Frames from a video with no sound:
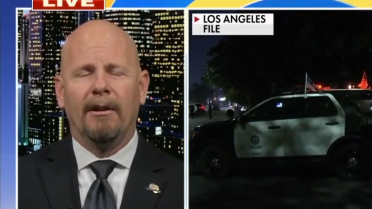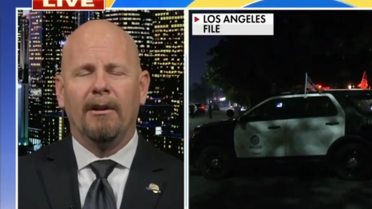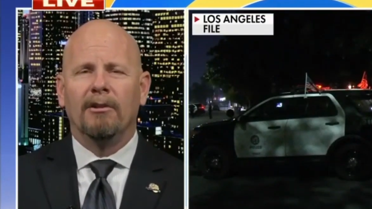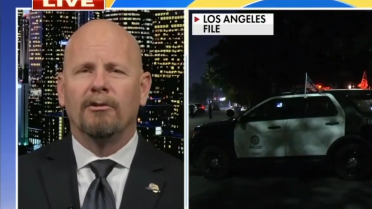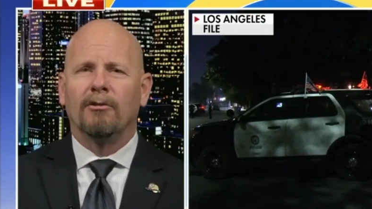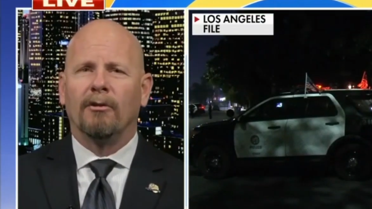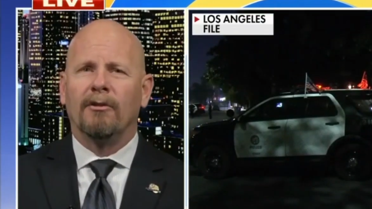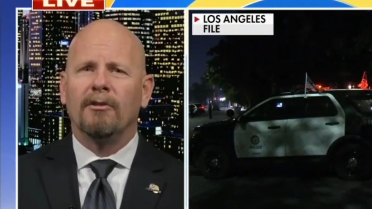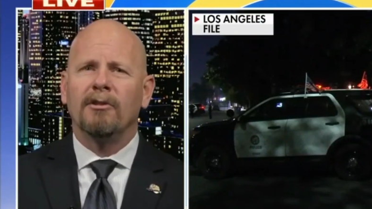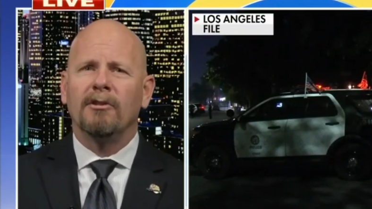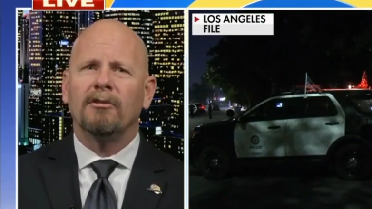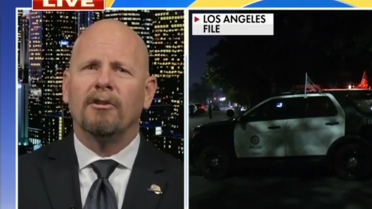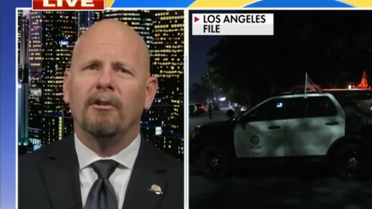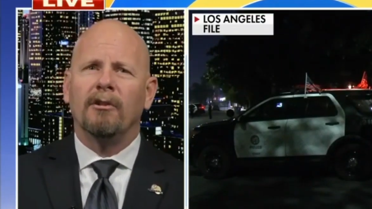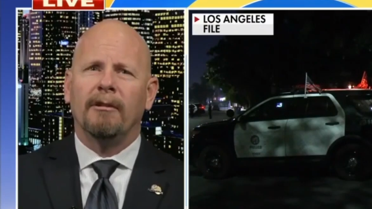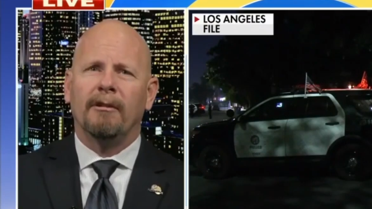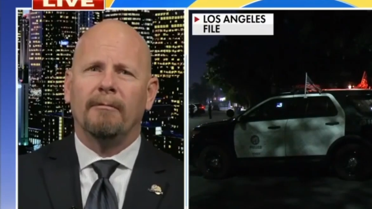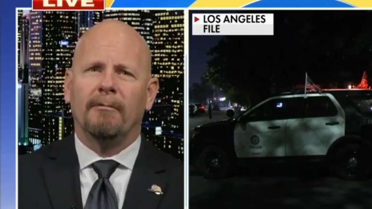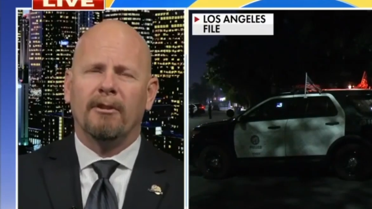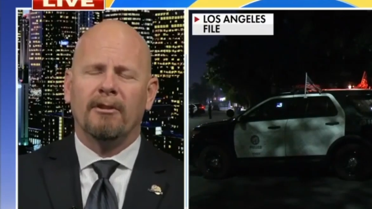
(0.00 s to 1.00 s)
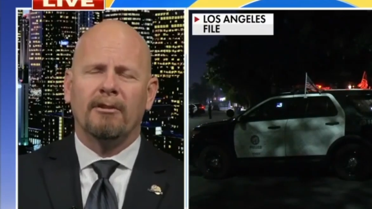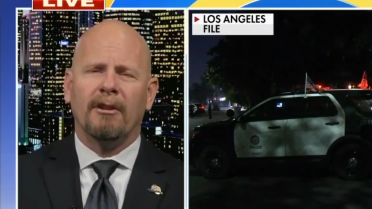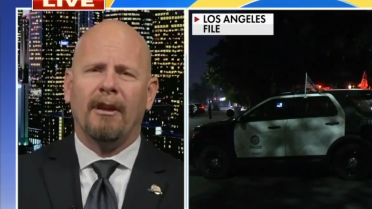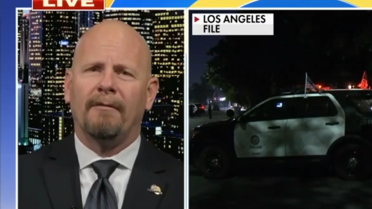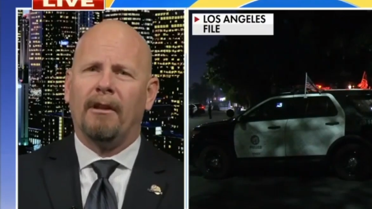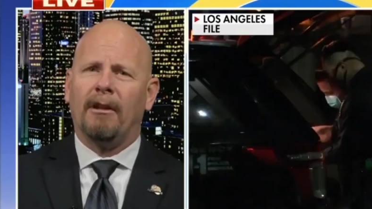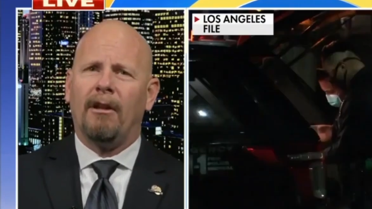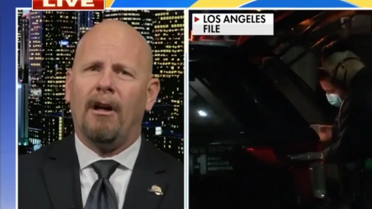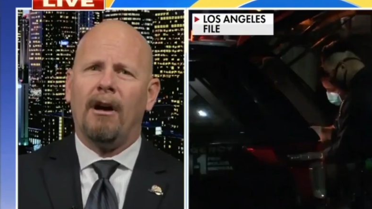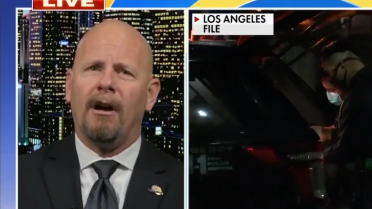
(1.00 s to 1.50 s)
So this is going to have a
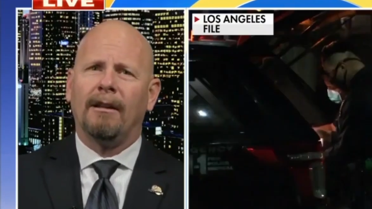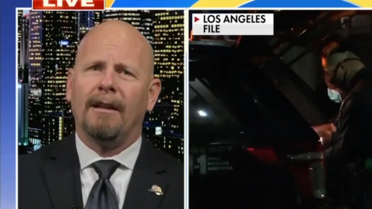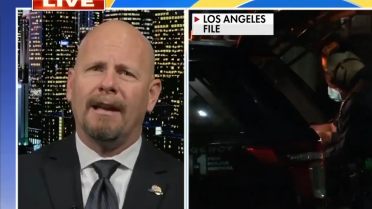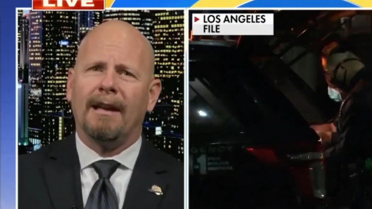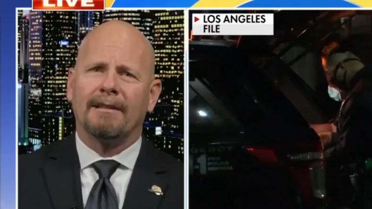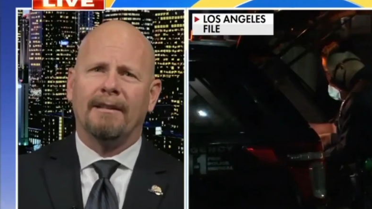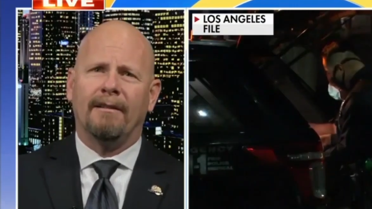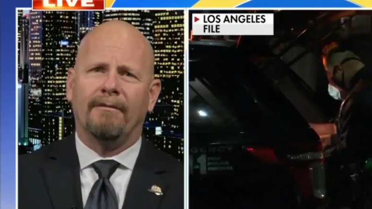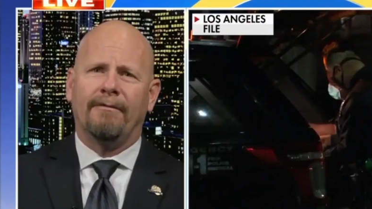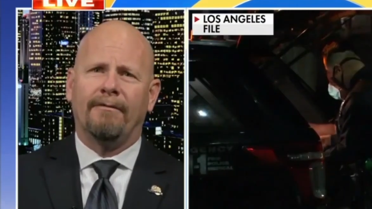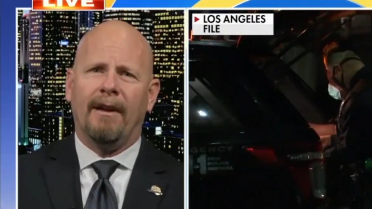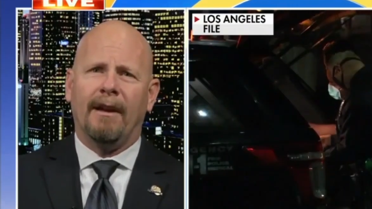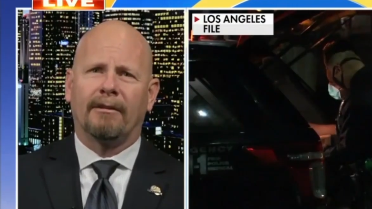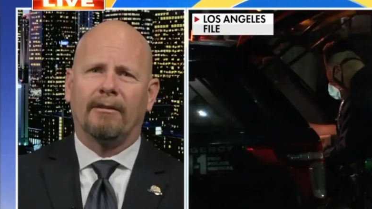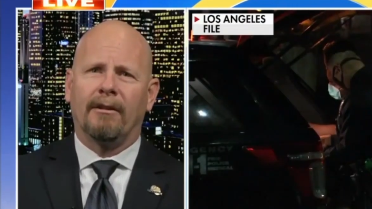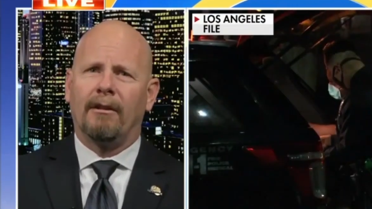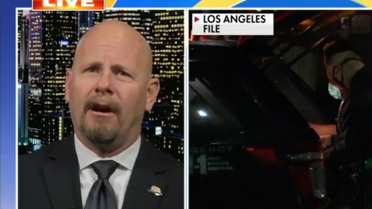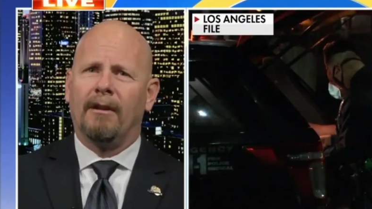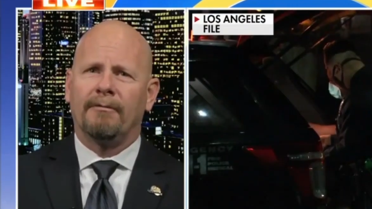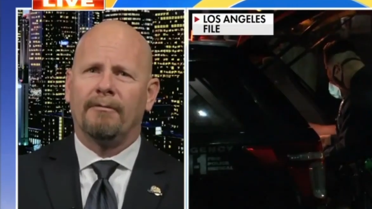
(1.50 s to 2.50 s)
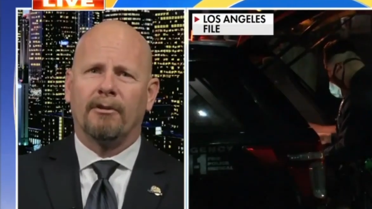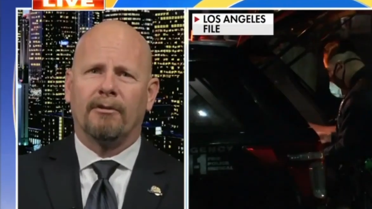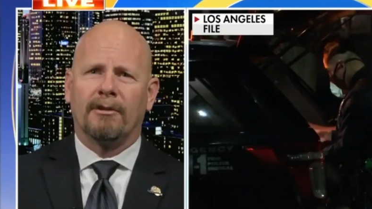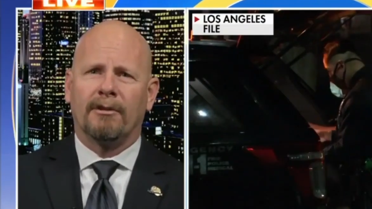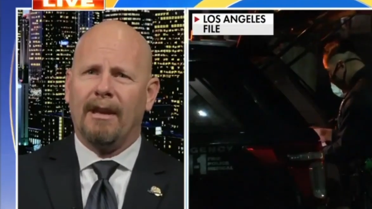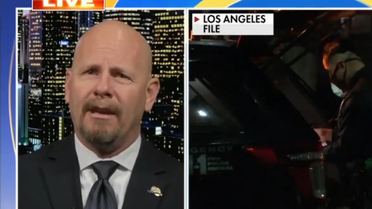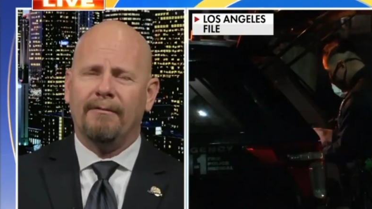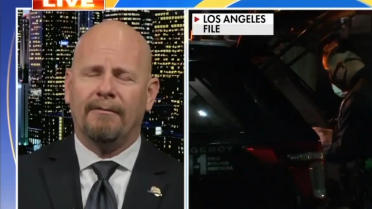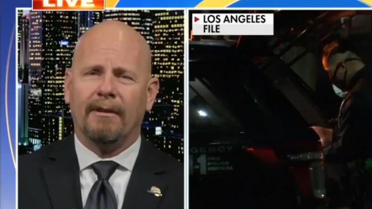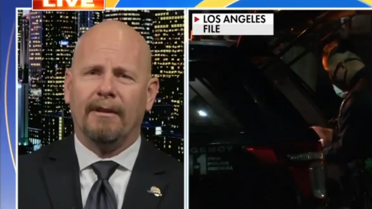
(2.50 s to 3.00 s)
long-lasting effect on officer
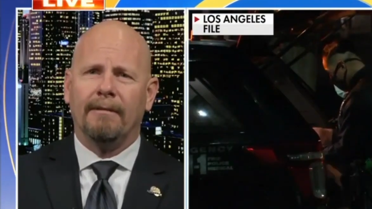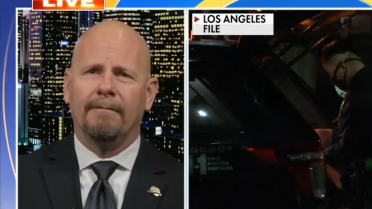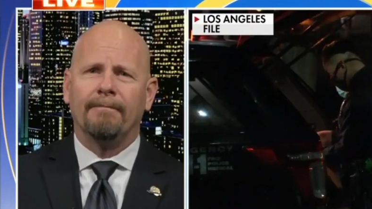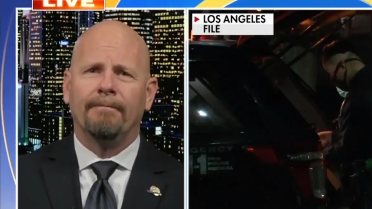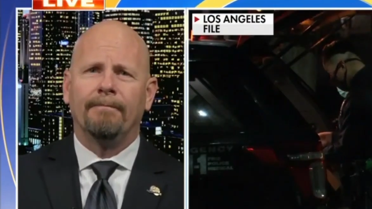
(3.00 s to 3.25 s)
safety.